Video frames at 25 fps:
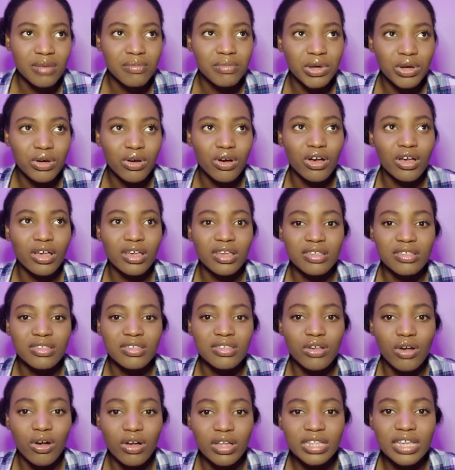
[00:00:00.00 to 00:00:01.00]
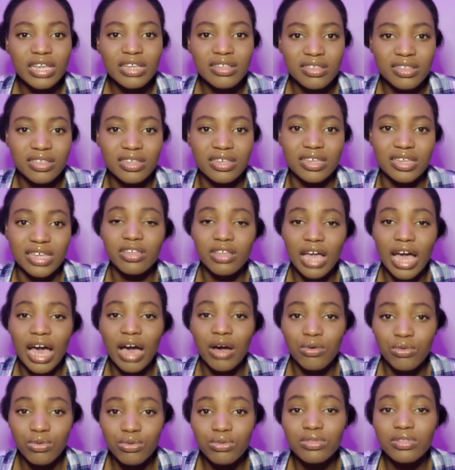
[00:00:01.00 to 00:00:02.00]
because honestly
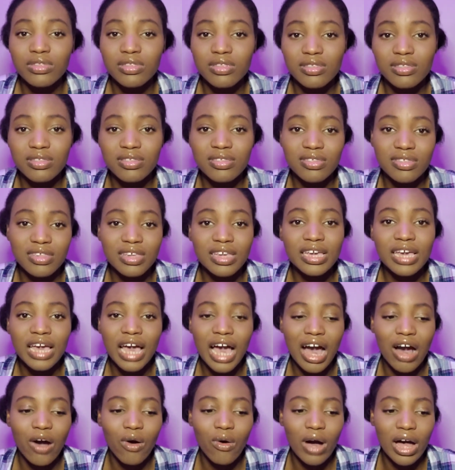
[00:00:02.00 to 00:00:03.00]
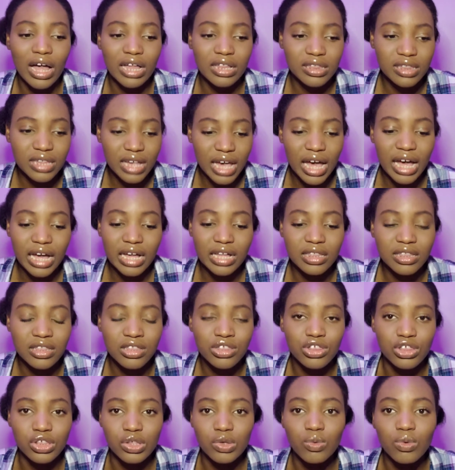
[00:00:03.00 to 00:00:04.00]
I could see how
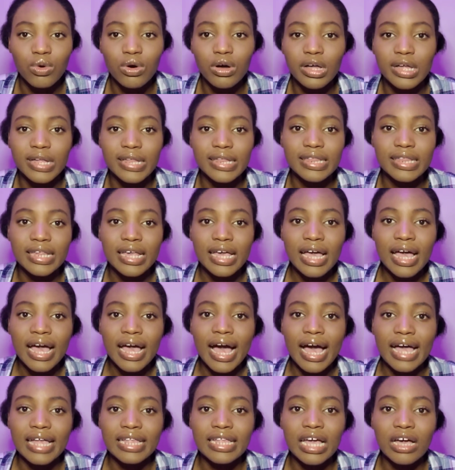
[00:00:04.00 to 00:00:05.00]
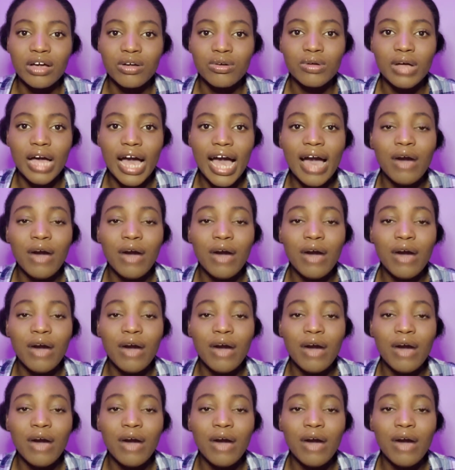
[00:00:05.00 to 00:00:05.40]
attacked she was and I,